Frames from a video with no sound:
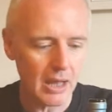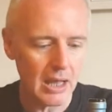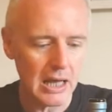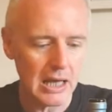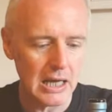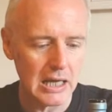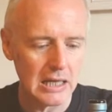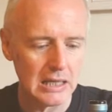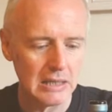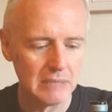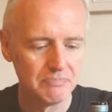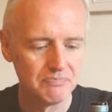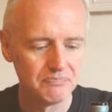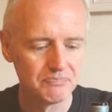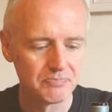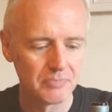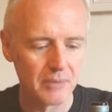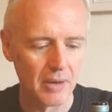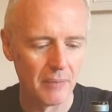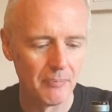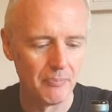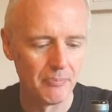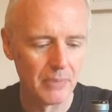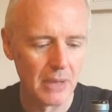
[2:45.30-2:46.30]

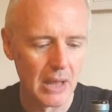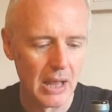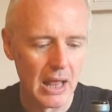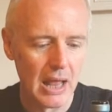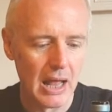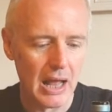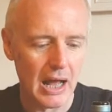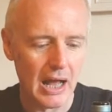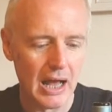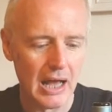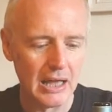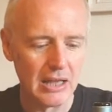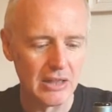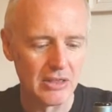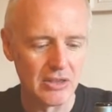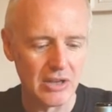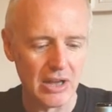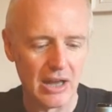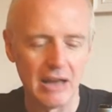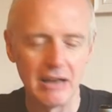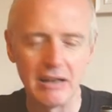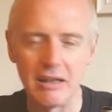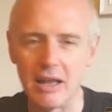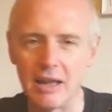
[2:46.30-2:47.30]

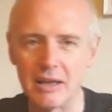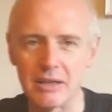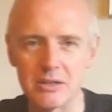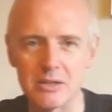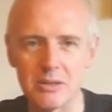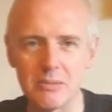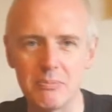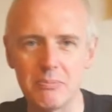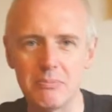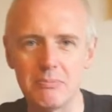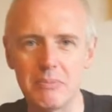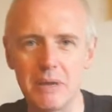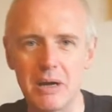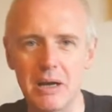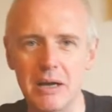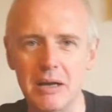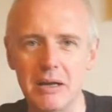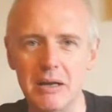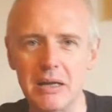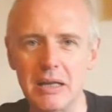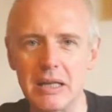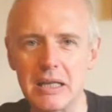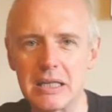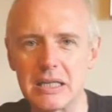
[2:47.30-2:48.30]
I'd like some
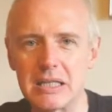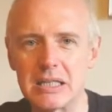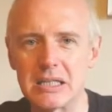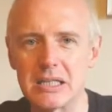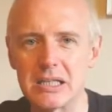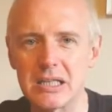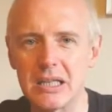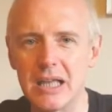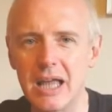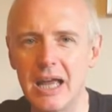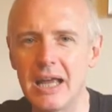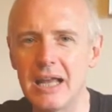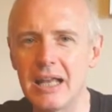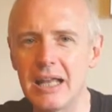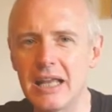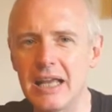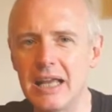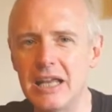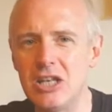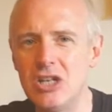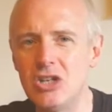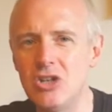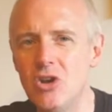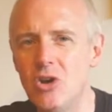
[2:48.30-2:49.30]

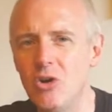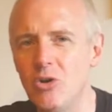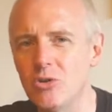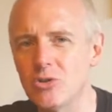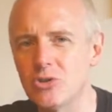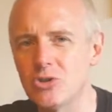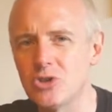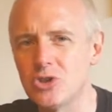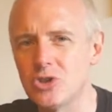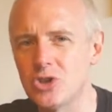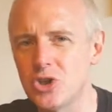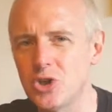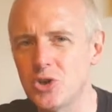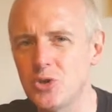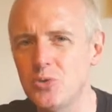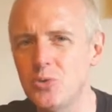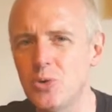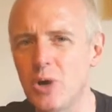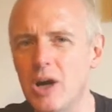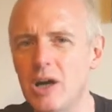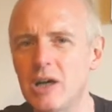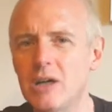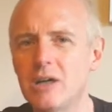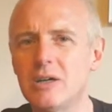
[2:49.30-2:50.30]
slightly not
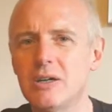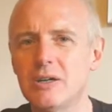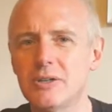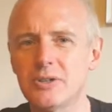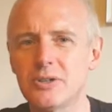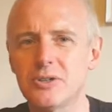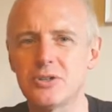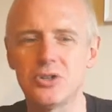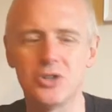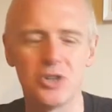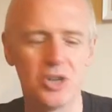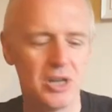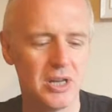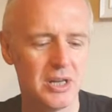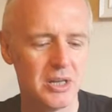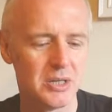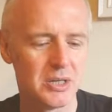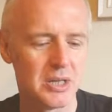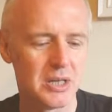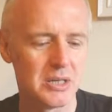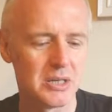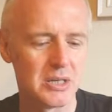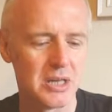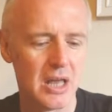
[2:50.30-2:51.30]
too hard
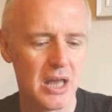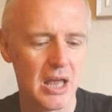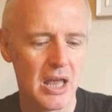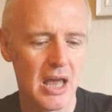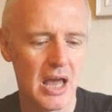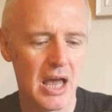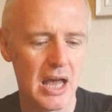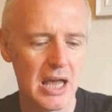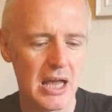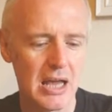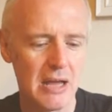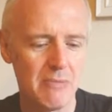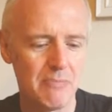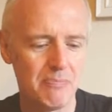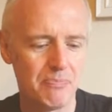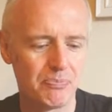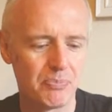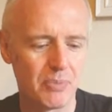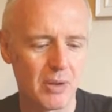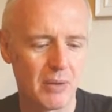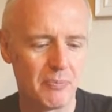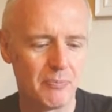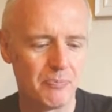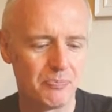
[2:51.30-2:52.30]
cheeses.
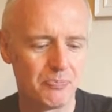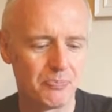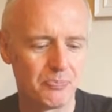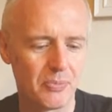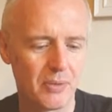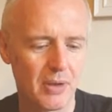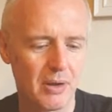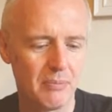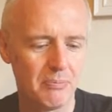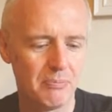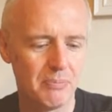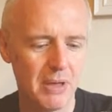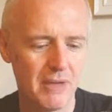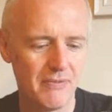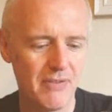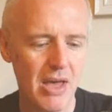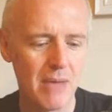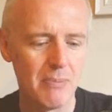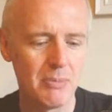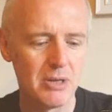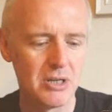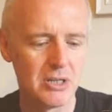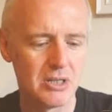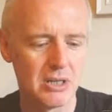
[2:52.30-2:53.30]
Bit of
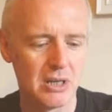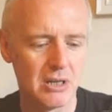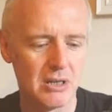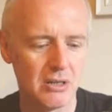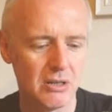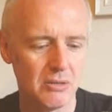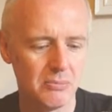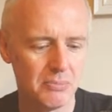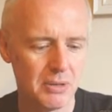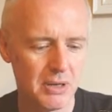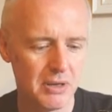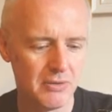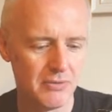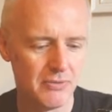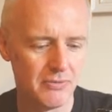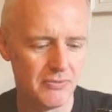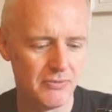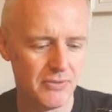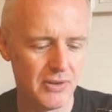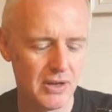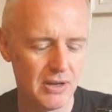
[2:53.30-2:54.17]
Emmental, bit of